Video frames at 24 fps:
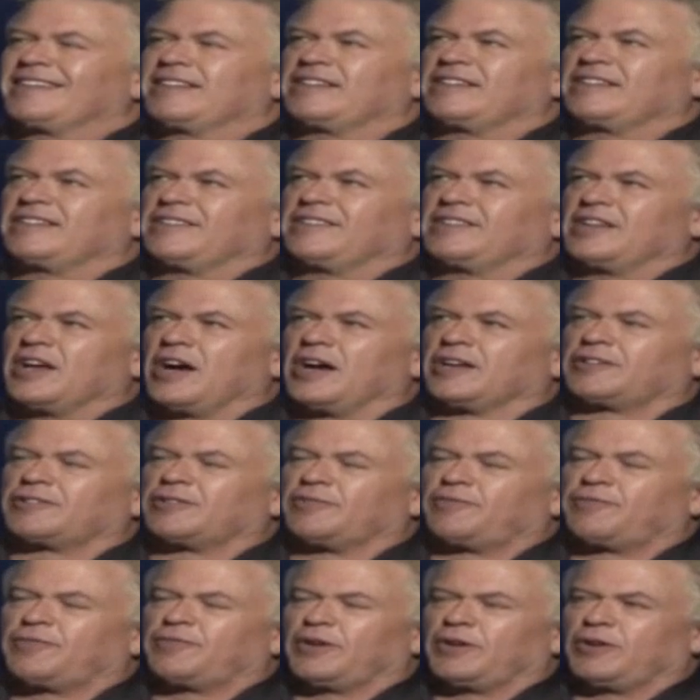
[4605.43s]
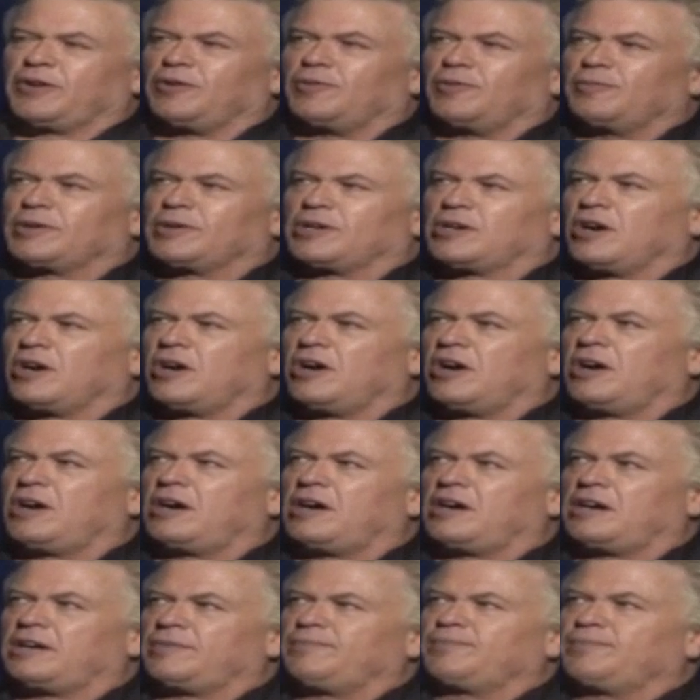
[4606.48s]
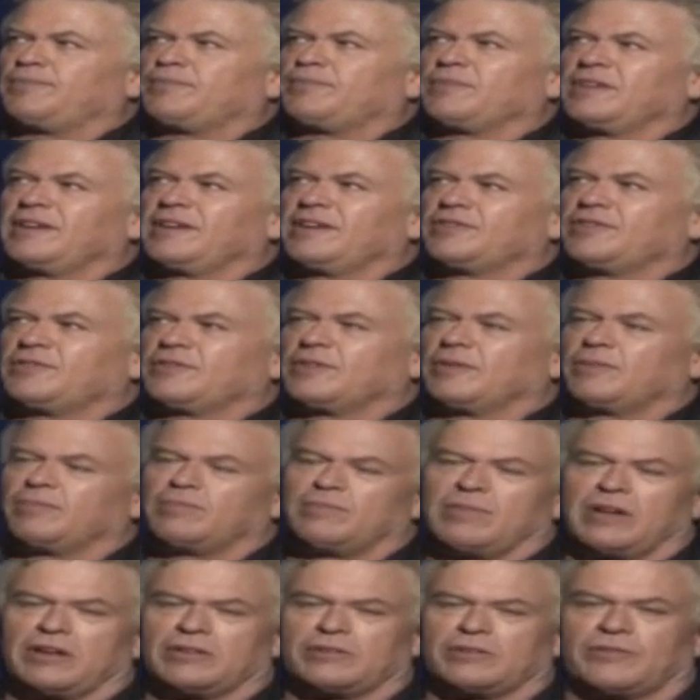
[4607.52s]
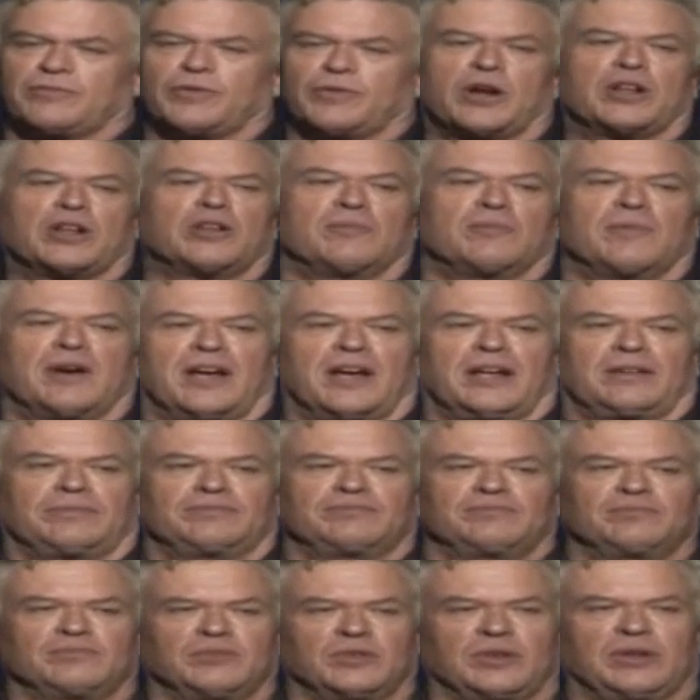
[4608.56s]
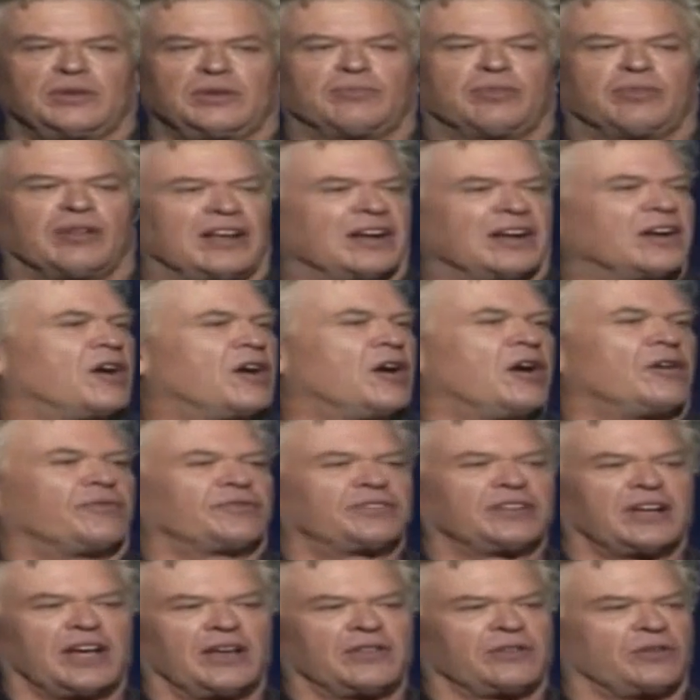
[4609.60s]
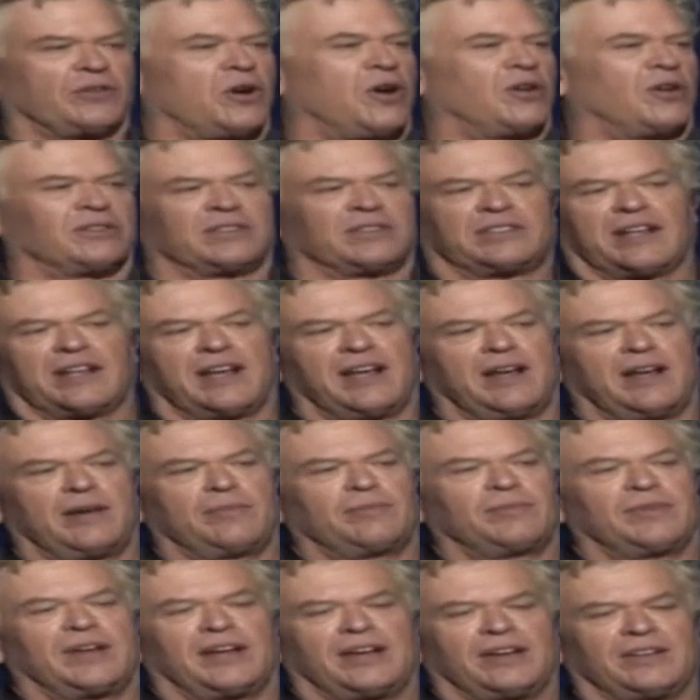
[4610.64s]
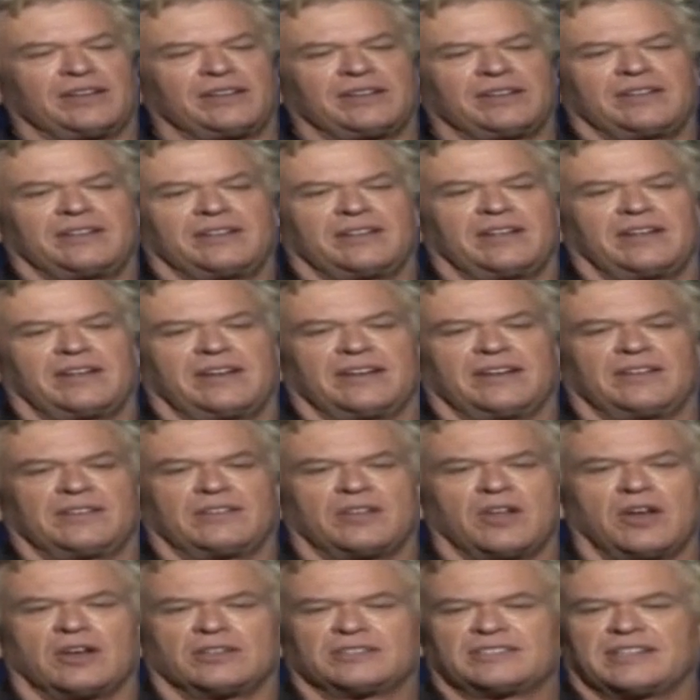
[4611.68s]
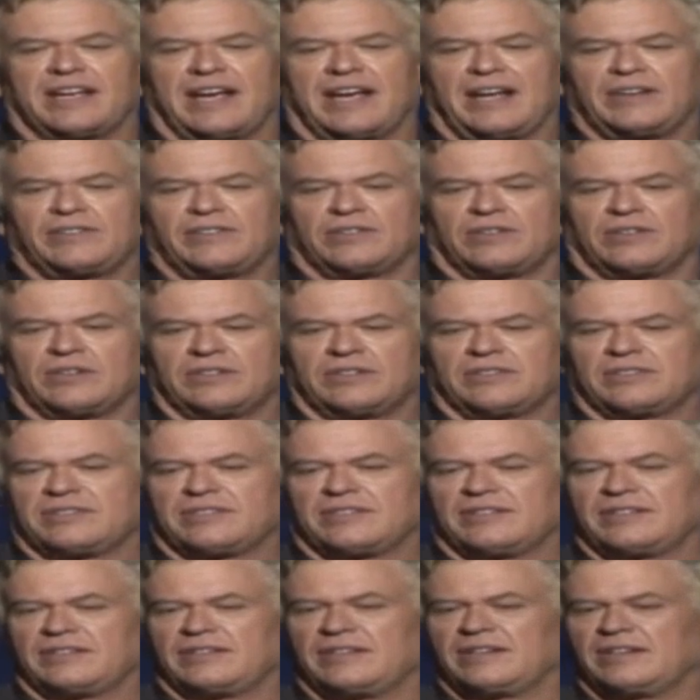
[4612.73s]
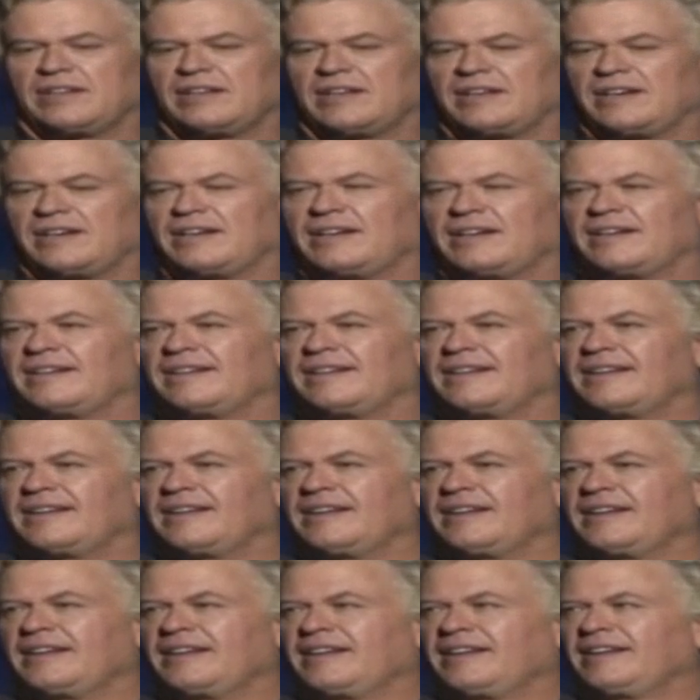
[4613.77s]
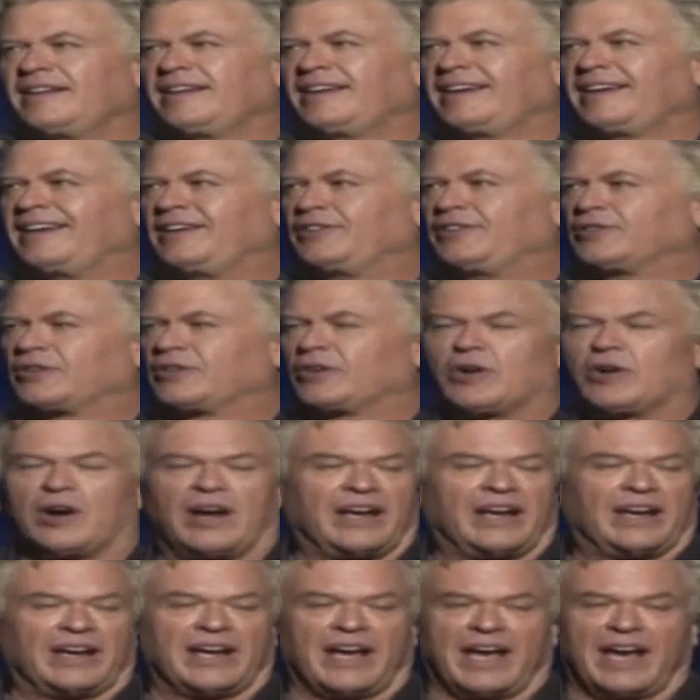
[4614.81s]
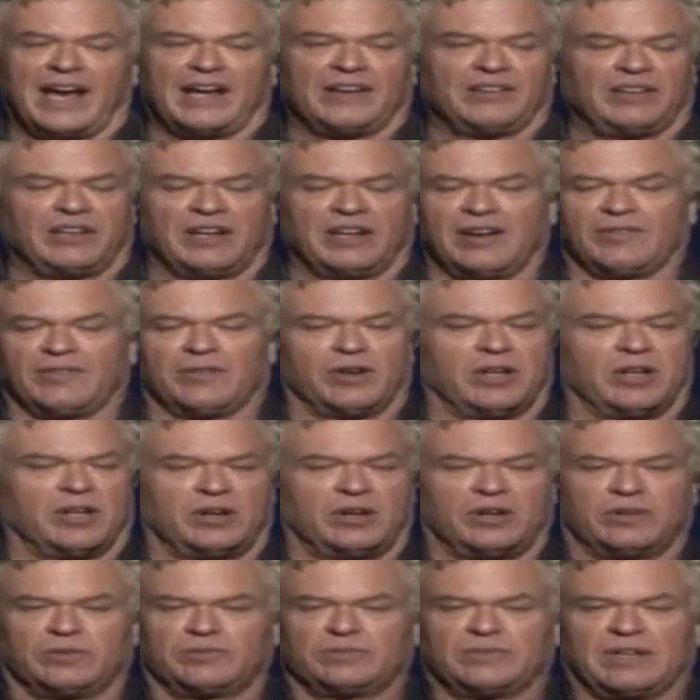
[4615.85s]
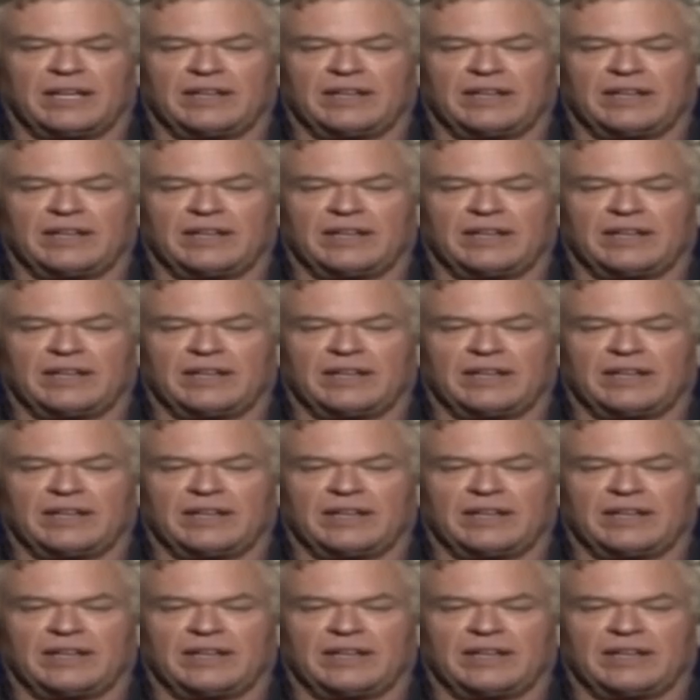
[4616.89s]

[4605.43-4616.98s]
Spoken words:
Dr. Phil McGraw is a friend of mine. We play golf together all the time out in Los Angeles, and he's a great guy. You never know.